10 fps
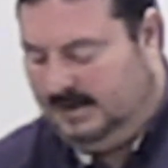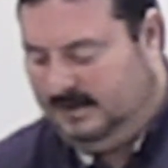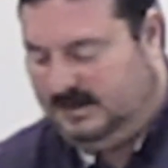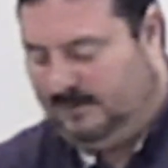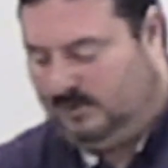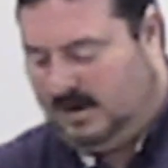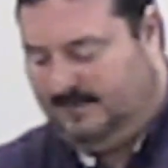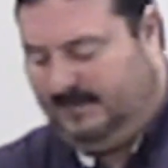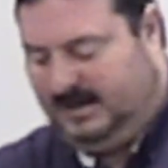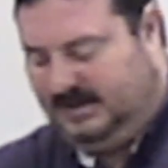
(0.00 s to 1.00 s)

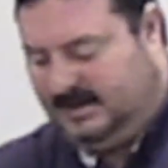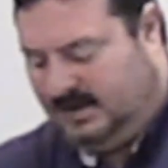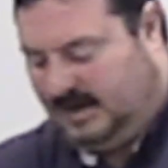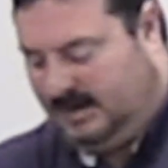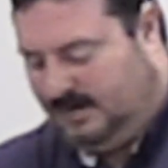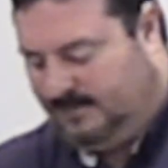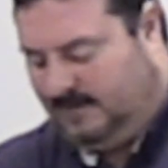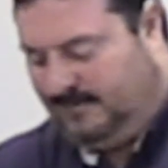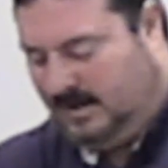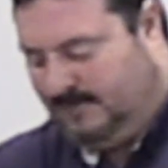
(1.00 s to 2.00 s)
Democrat meeting tonight. I'm going to
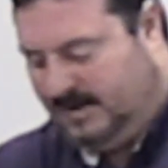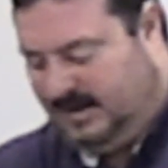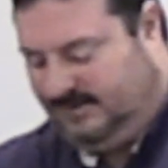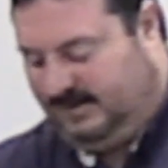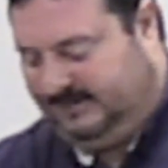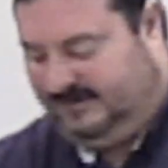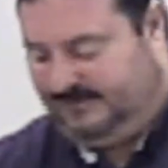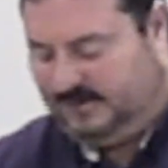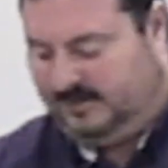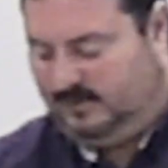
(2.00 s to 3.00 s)
pop my head in there, see if
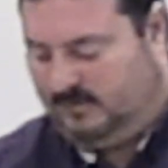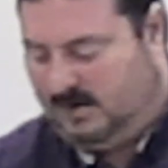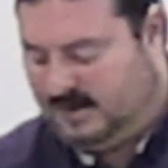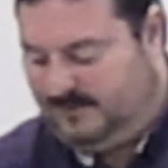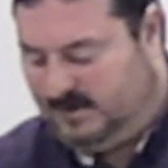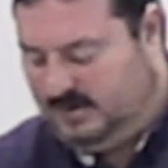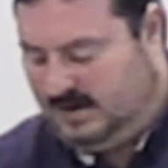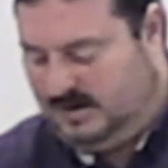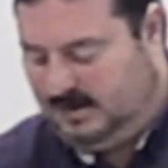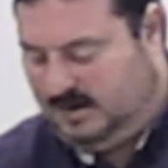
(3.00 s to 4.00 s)
they're going to throw a rock at me or not,